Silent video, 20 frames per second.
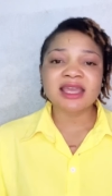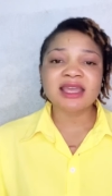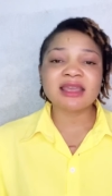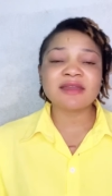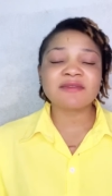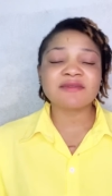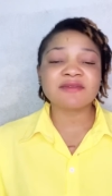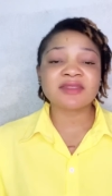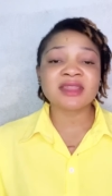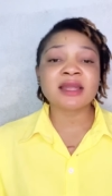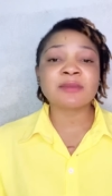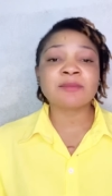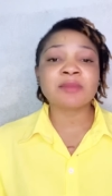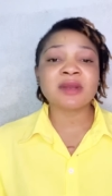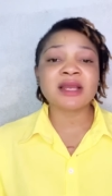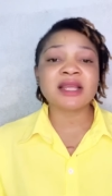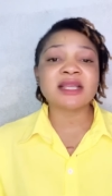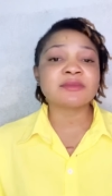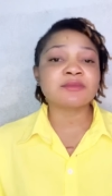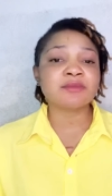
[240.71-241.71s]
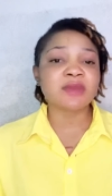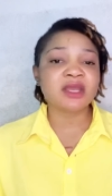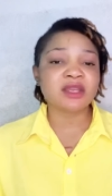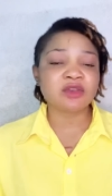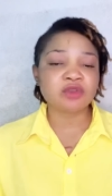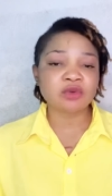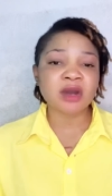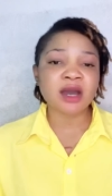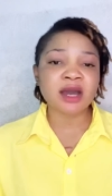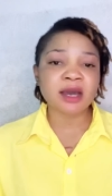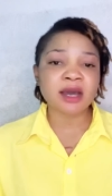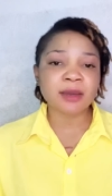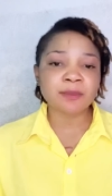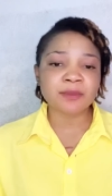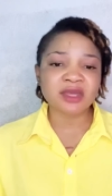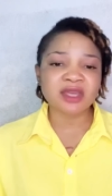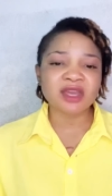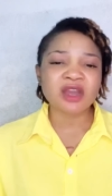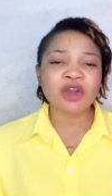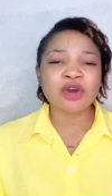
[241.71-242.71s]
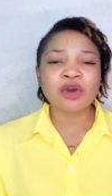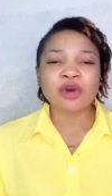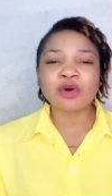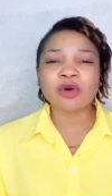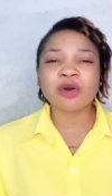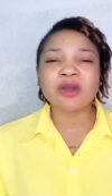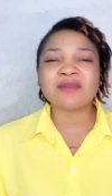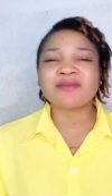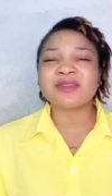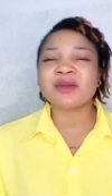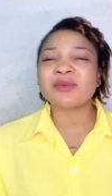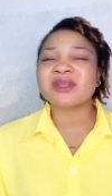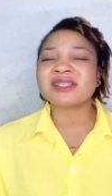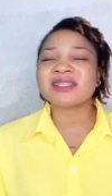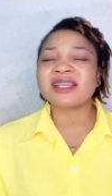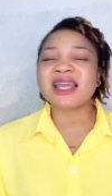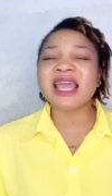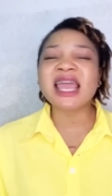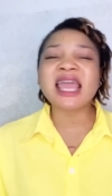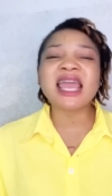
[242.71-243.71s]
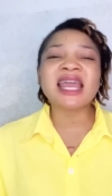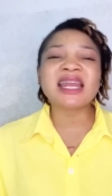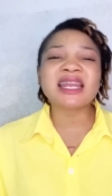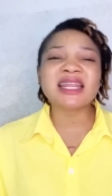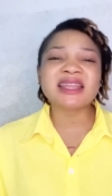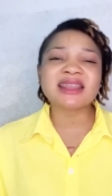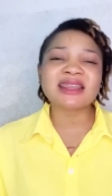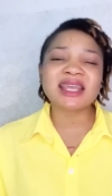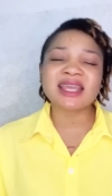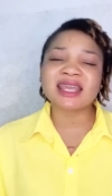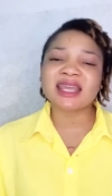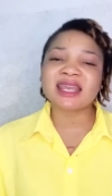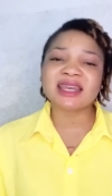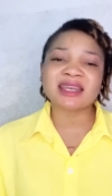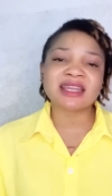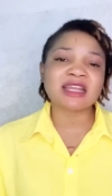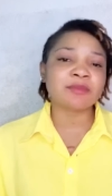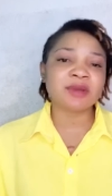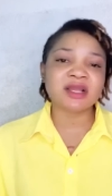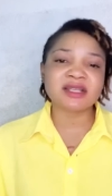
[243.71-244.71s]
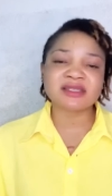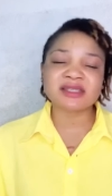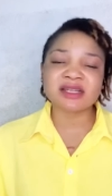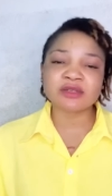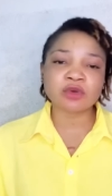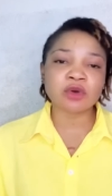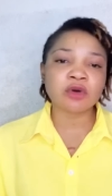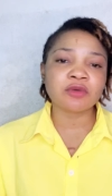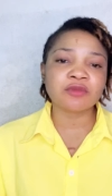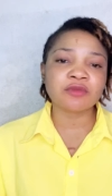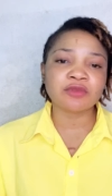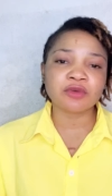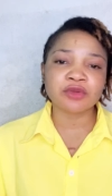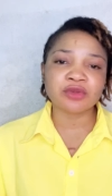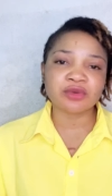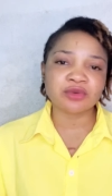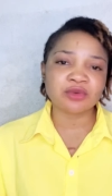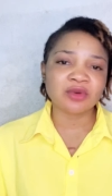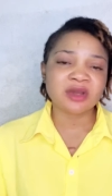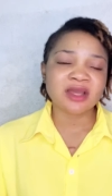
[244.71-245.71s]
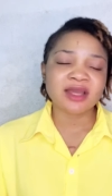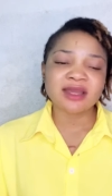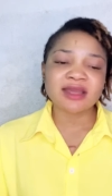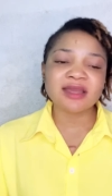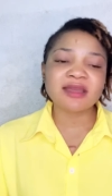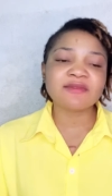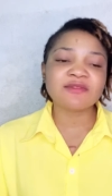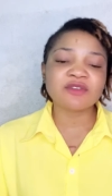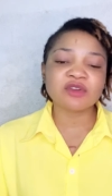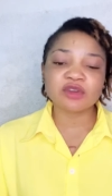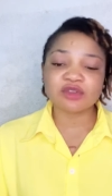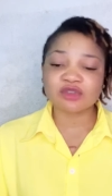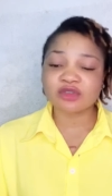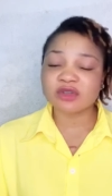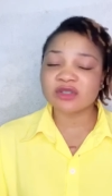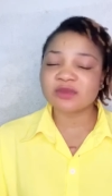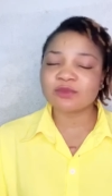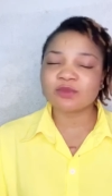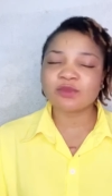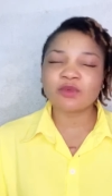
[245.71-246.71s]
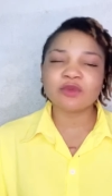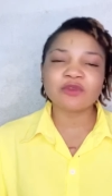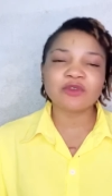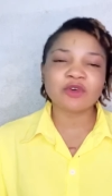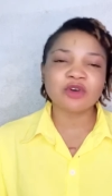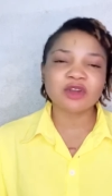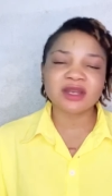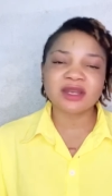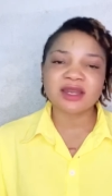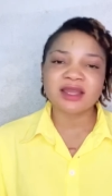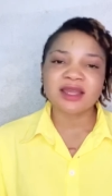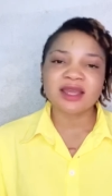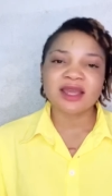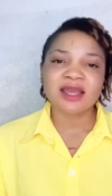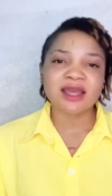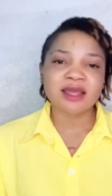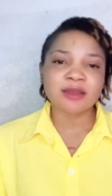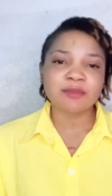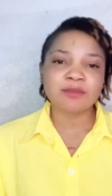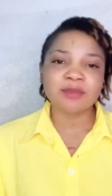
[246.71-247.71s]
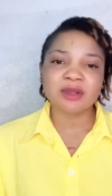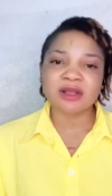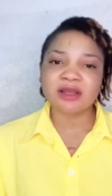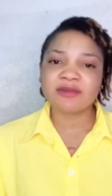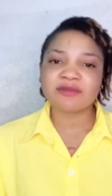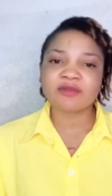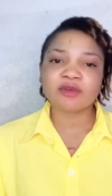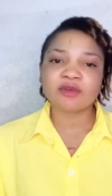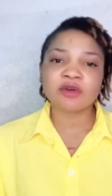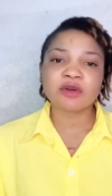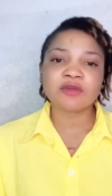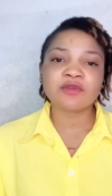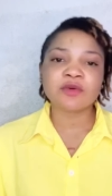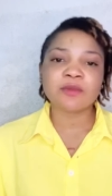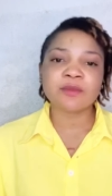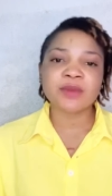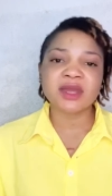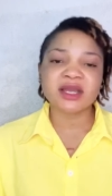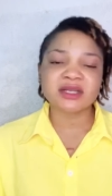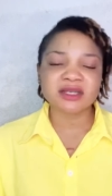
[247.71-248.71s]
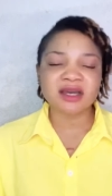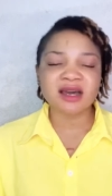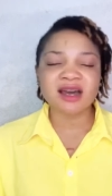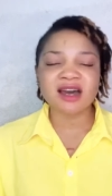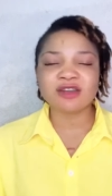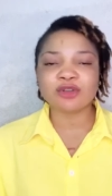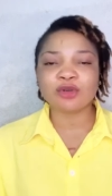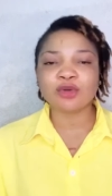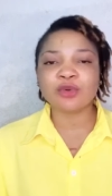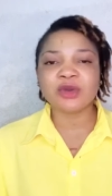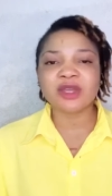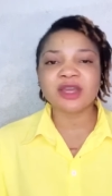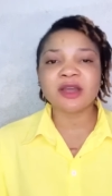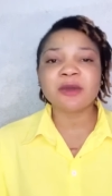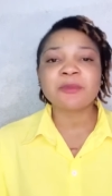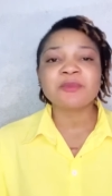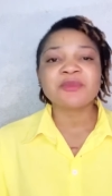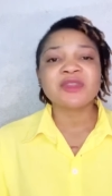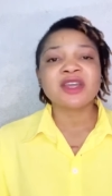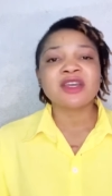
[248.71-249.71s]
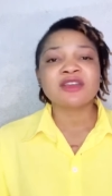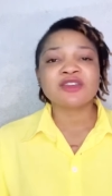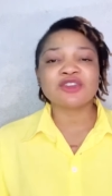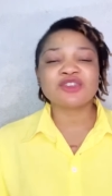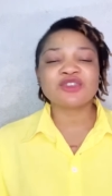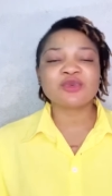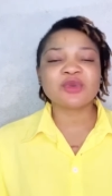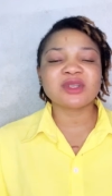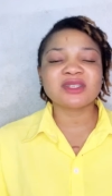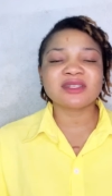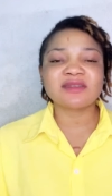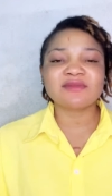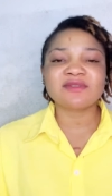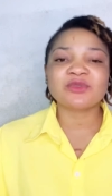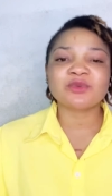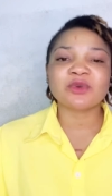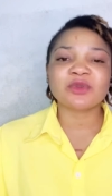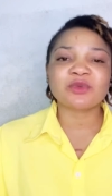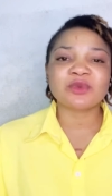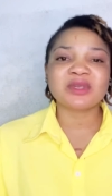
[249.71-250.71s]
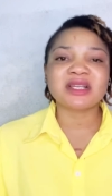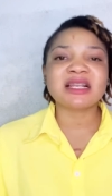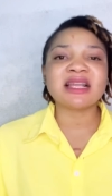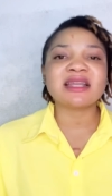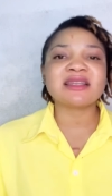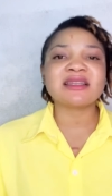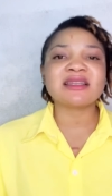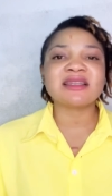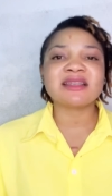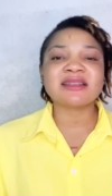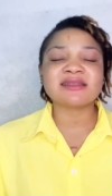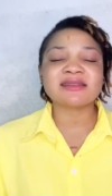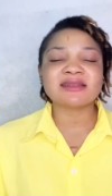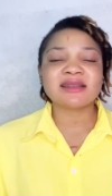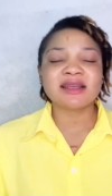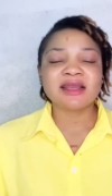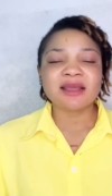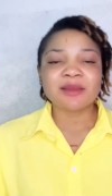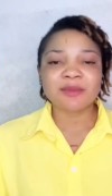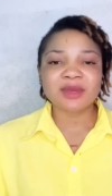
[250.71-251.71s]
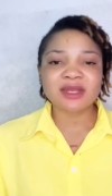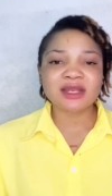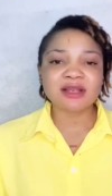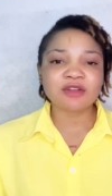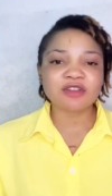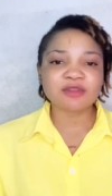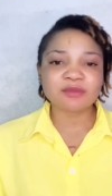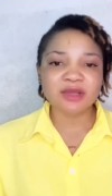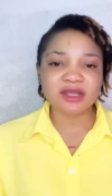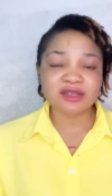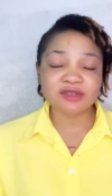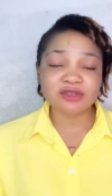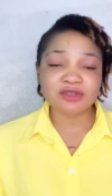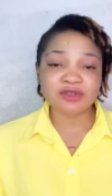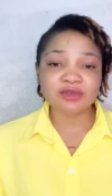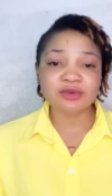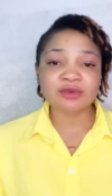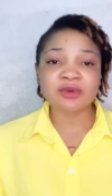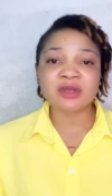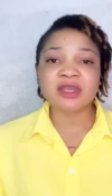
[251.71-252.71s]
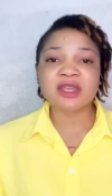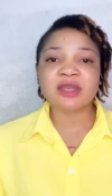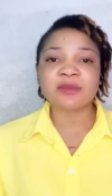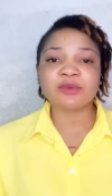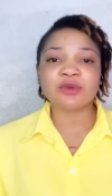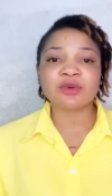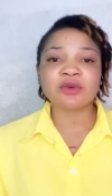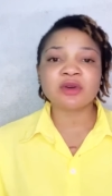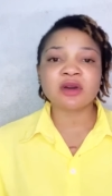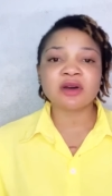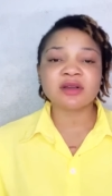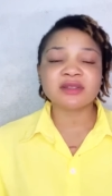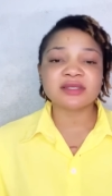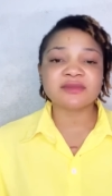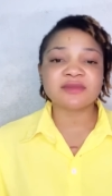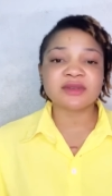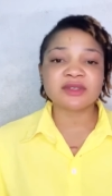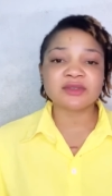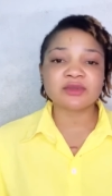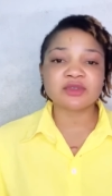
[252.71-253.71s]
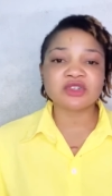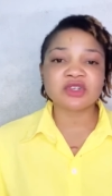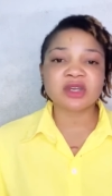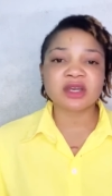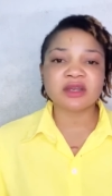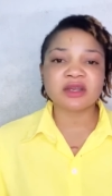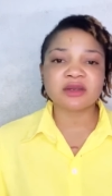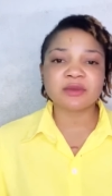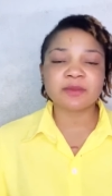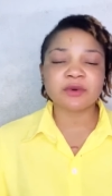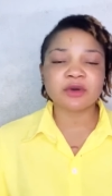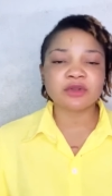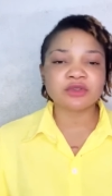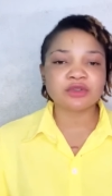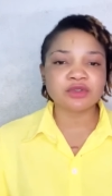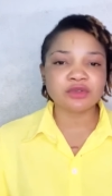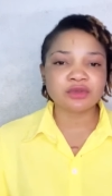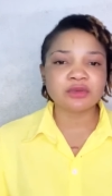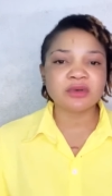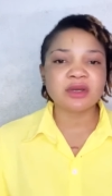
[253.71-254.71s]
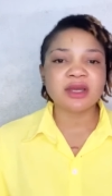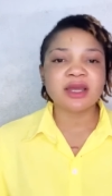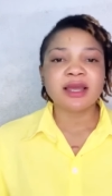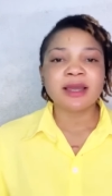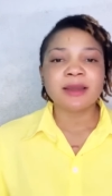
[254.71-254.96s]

if that place made you happy or if there is anything in that place at all for you. If not, just move on and believe God for better. Hallelujah. Did you receive this word with gladness? May the Lord bless you, keep you, cause his face to shine upon you.